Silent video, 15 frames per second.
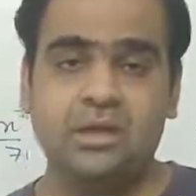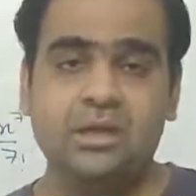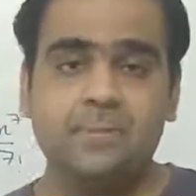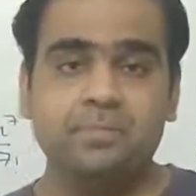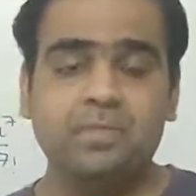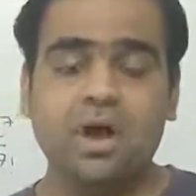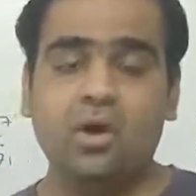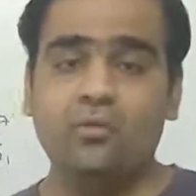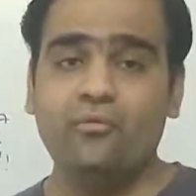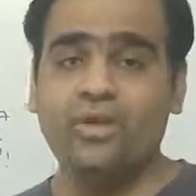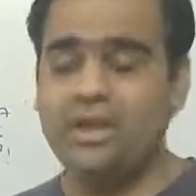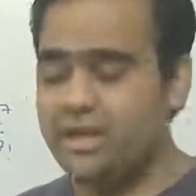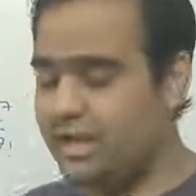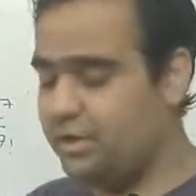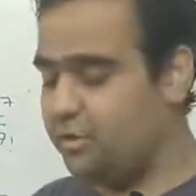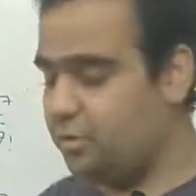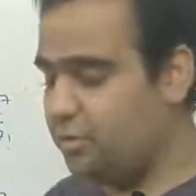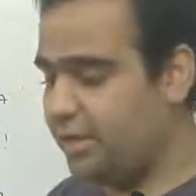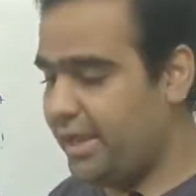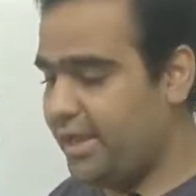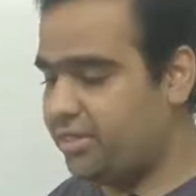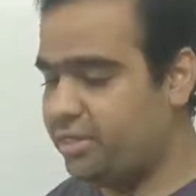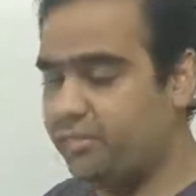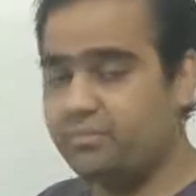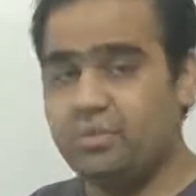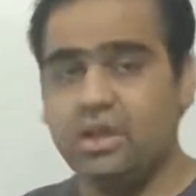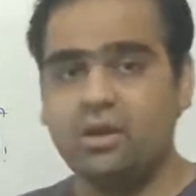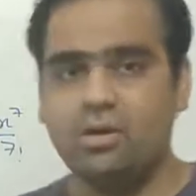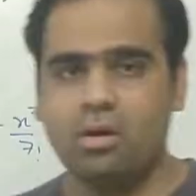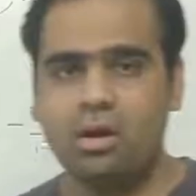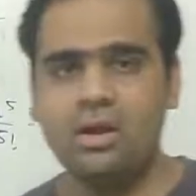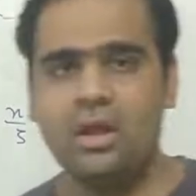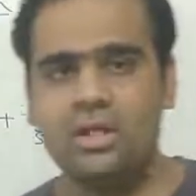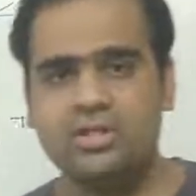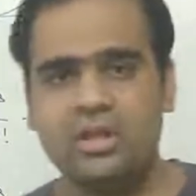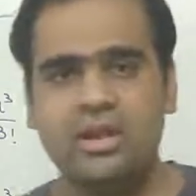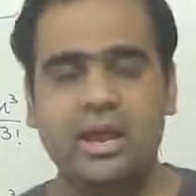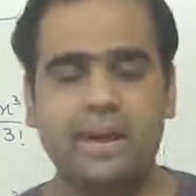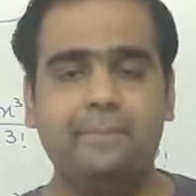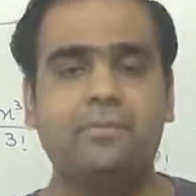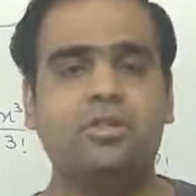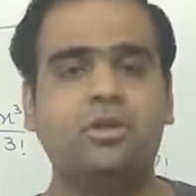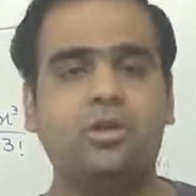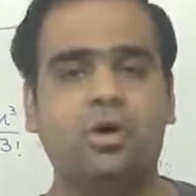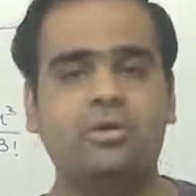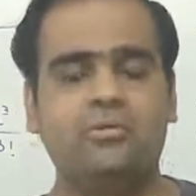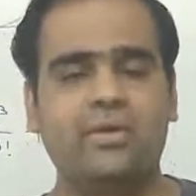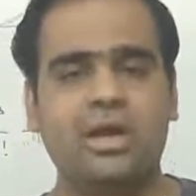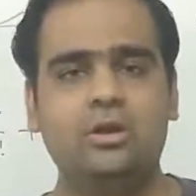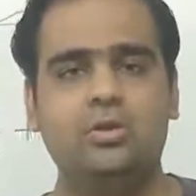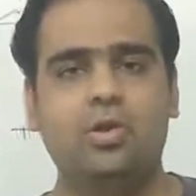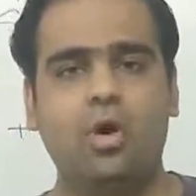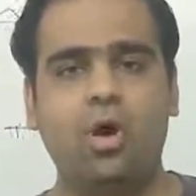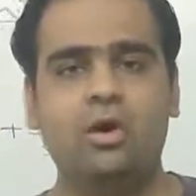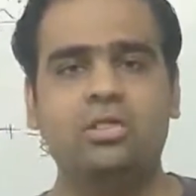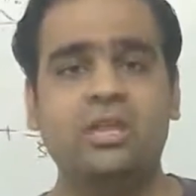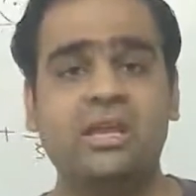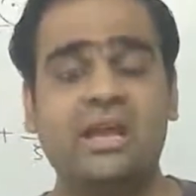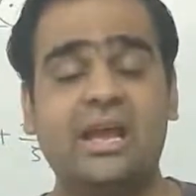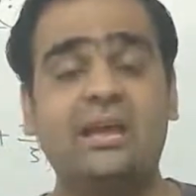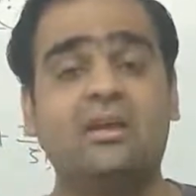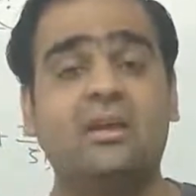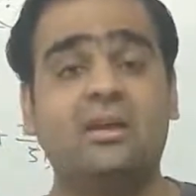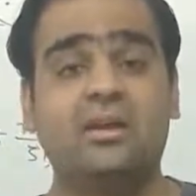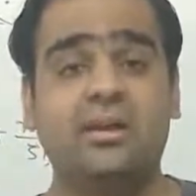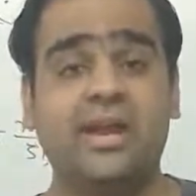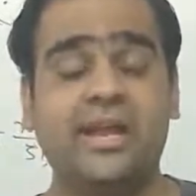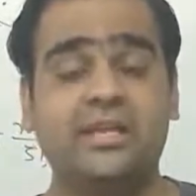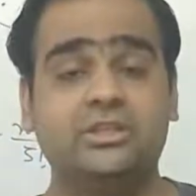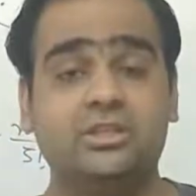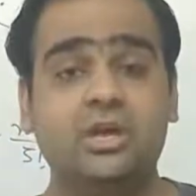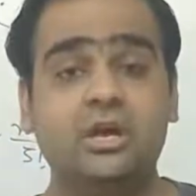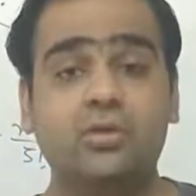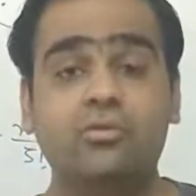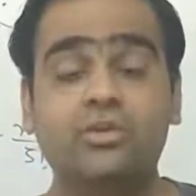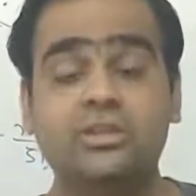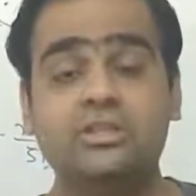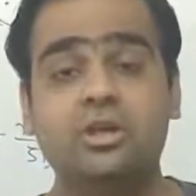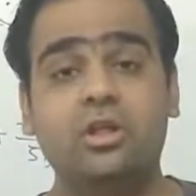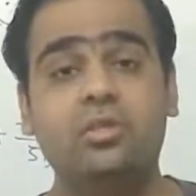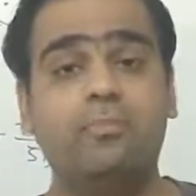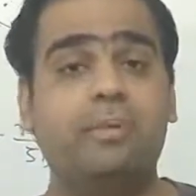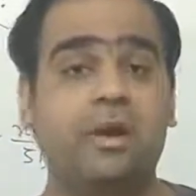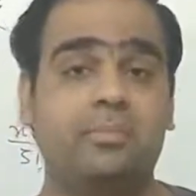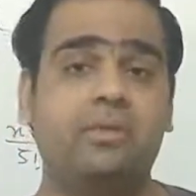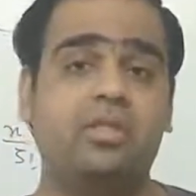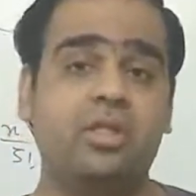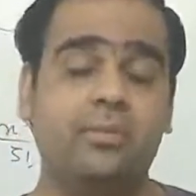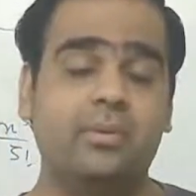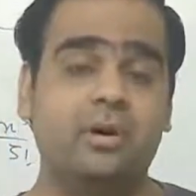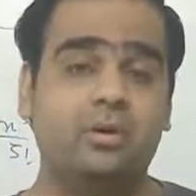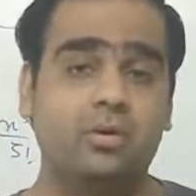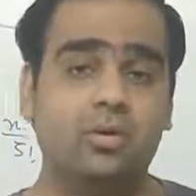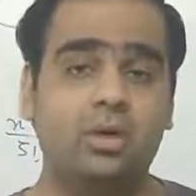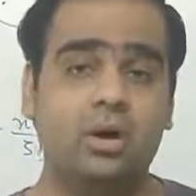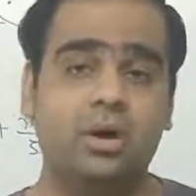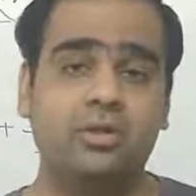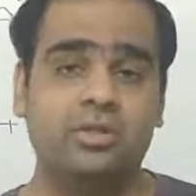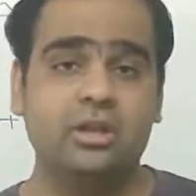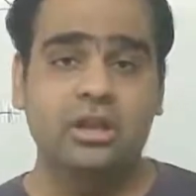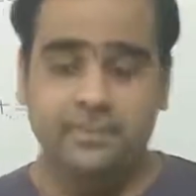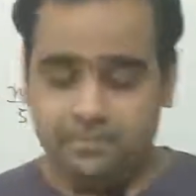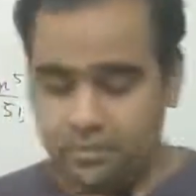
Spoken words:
Now we need to take something called as an epsilon value or the error range which is permissible to us.